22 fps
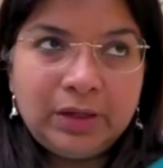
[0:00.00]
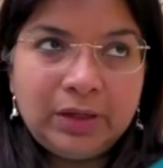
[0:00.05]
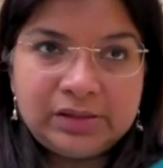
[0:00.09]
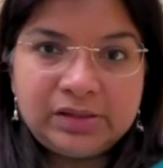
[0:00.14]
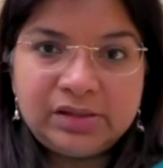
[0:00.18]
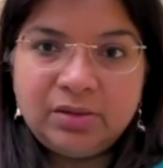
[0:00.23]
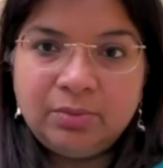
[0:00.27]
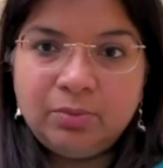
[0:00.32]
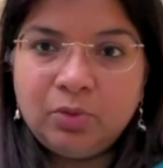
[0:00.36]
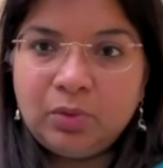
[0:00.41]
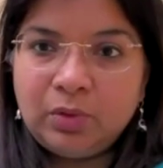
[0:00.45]

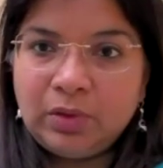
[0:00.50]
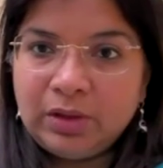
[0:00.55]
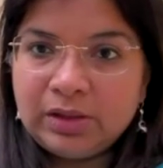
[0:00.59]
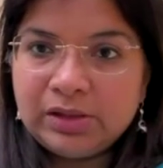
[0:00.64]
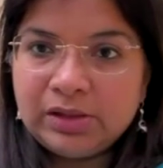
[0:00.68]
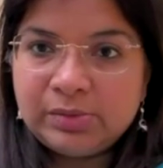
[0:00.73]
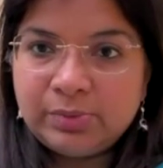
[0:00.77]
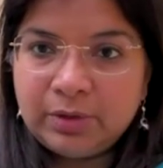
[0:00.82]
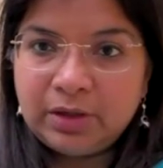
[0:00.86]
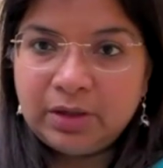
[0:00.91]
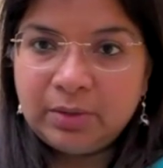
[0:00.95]

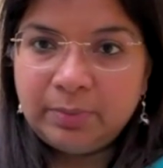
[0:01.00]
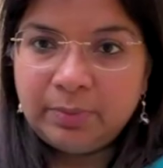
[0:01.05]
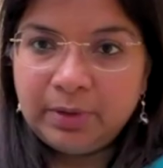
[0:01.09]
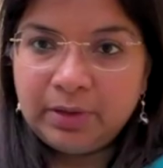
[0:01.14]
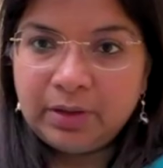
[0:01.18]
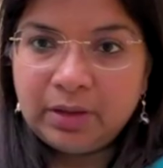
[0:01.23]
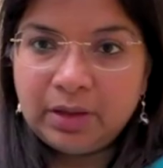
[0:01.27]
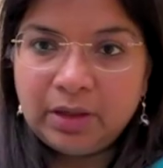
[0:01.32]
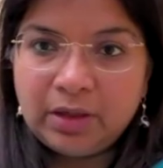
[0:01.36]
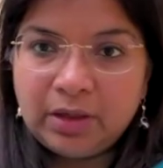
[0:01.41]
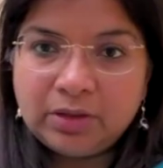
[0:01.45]
testimonials, but it'll be
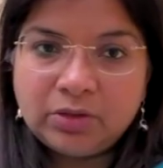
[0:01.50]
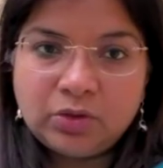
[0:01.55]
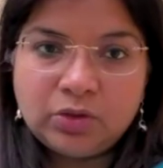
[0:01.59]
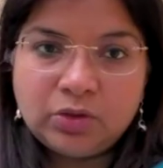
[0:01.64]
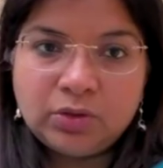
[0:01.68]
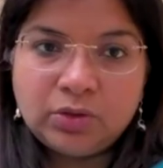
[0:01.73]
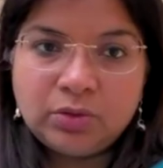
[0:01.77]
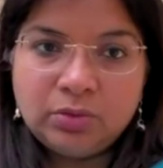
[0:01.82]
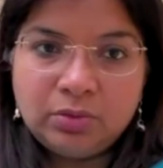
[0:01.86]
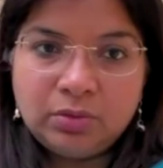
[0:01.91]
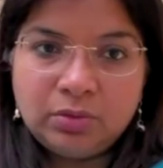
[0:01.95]
great
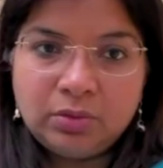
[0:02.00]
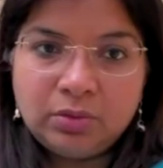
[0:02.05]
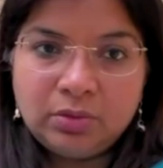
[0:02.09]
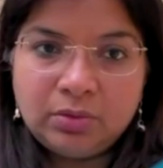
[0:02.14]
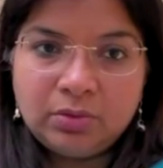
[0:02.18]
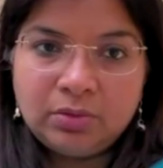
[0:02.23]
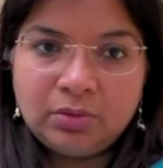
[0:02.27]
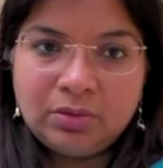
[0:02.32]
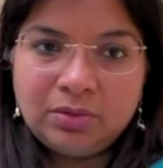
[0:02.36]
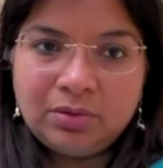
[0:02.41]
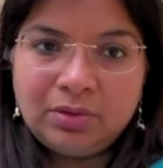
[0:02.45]
to
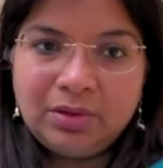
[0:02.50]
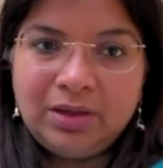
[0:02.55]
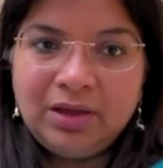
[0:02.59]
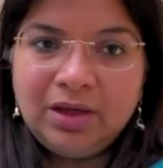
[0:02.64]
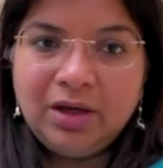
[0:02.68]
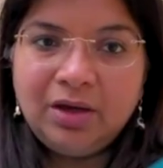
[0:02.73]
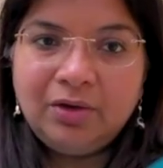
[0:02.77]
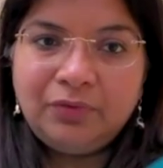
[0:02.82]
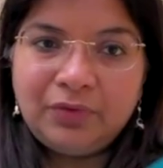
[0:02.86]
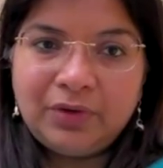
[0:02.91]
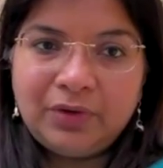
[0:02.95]

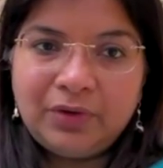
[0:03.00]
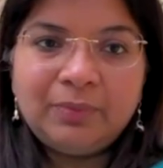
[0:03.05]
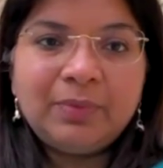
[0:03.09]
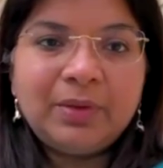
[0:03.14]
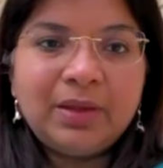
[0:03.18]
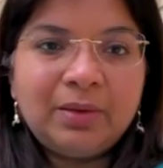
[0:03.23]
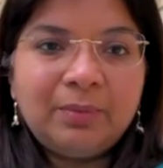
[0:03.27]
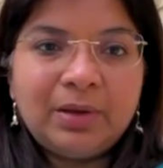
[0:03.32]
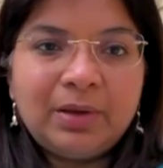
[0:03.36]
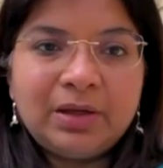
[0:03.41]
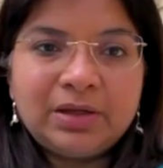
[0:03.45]
hear from
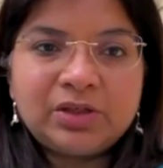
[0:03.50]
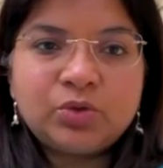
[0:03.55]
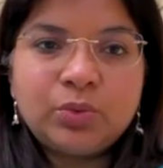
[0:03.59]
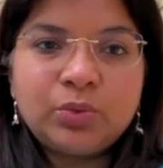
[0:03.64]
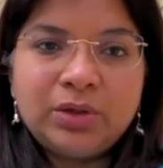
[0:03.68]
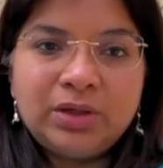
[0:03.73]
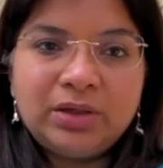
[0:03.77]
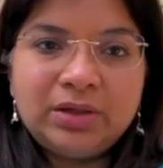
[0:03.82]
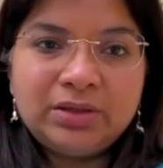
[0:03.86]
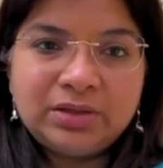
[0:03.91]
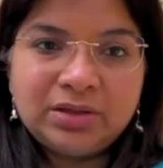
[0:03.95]
them as
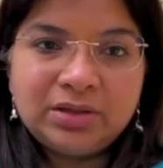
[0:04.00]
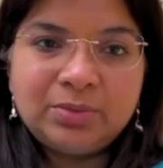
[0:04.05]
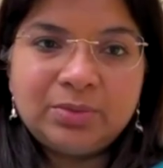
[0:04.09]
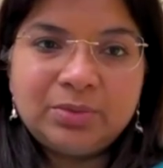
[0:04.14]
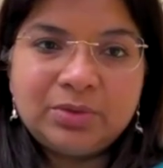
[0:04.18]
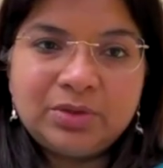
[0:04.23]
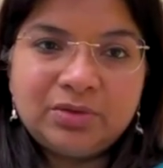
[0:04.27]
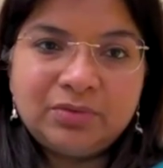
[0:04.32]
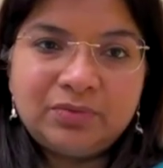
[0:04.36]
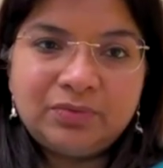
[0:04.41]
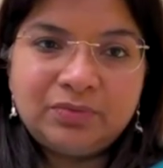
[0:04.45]
well in
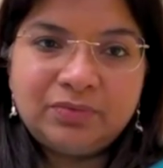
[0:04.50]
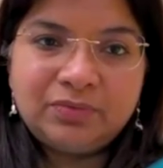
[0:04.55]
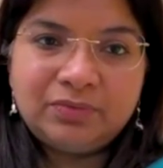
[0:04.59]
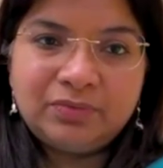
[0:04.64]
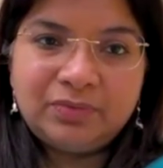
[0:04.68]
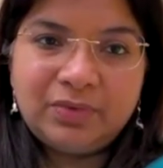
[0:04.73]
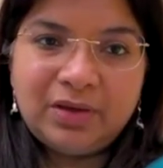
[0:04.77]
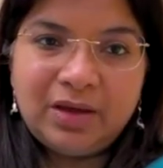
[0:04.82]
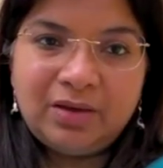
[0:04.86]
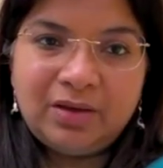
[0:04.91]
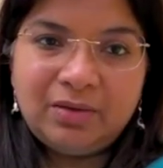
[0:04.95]
terms of
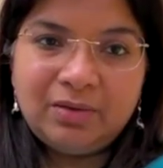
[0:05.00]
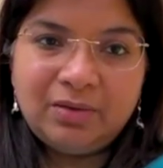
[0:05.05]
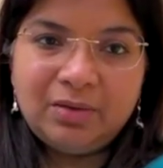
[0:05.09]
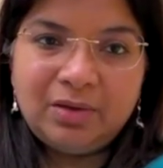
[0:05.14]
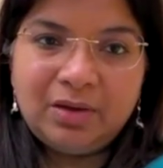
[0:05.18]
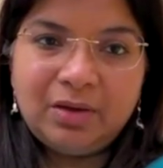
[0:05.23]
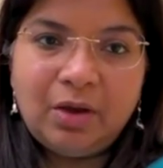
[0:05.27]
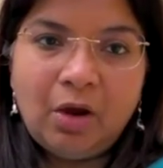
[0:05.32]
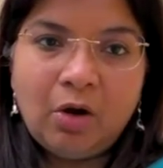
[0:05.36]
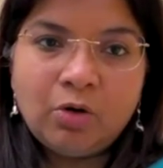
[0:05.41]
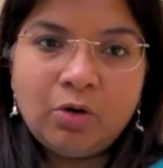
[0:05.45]

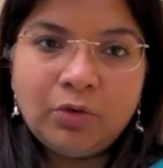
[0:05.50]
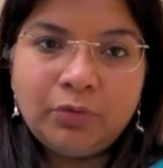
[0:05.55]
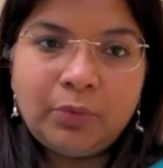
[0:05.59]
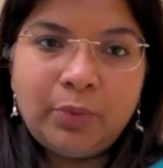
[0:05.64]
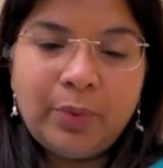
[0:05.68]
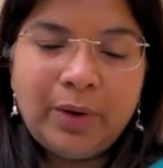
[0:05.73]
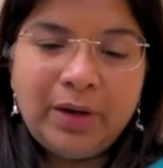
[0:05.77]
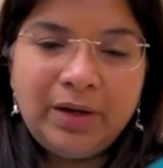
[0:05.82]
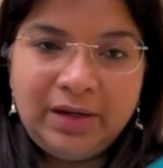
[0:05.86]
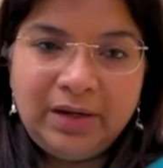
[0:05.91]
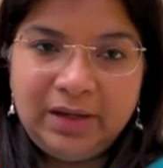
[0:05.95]
out of
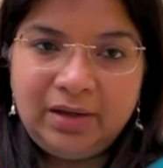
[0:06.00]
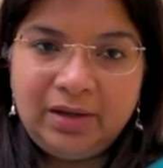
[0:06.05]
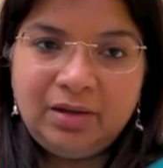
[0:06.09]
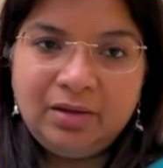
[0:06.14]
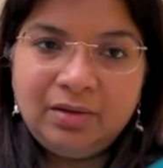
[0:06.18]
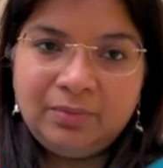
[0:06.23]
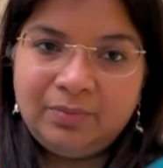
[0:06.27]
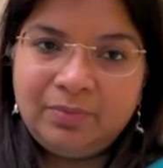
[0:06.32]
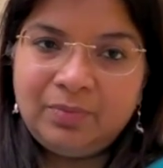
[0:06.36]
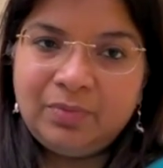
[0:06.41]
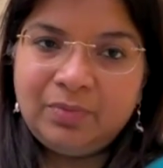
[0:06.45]

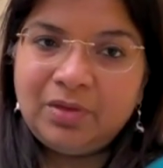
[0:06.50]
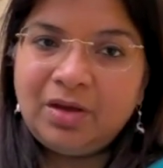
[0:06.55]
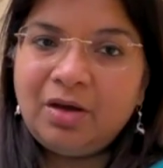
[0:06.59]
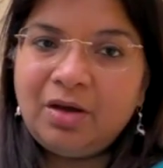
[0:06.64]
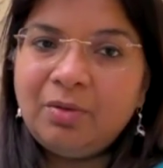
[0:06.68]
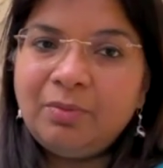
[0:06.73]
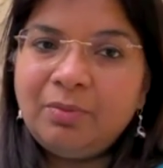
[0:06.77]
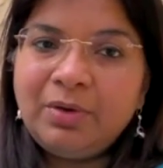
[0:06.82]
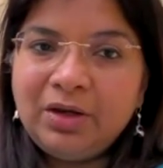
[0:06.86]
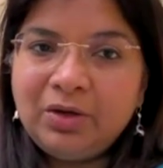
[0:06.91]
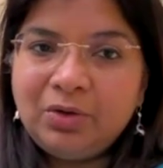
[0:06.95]
20,
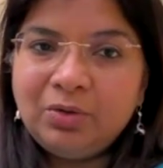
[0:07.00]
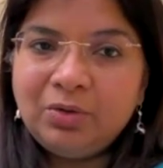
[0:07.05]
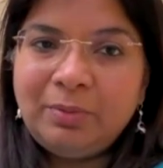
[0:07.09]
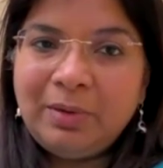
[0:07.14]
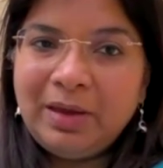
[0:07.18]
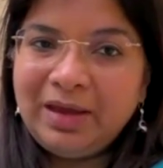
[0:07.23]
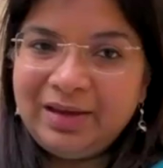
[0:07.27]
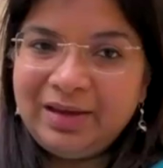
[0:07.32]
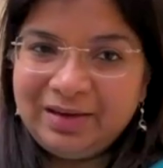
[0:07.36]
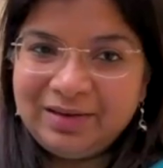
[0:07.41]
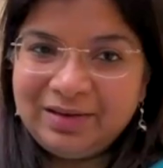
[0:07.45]
how many do
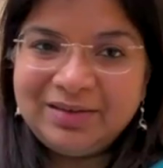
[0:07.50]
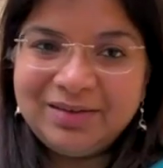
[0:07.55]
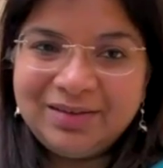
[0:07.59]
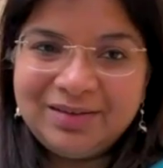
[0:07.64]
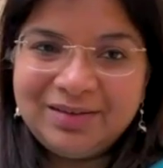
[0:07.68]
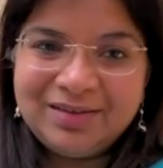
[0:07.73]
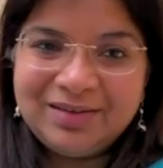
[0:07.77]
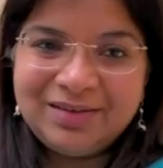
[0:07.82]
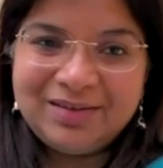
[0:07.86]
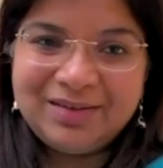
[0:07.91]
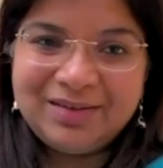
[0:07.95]
make it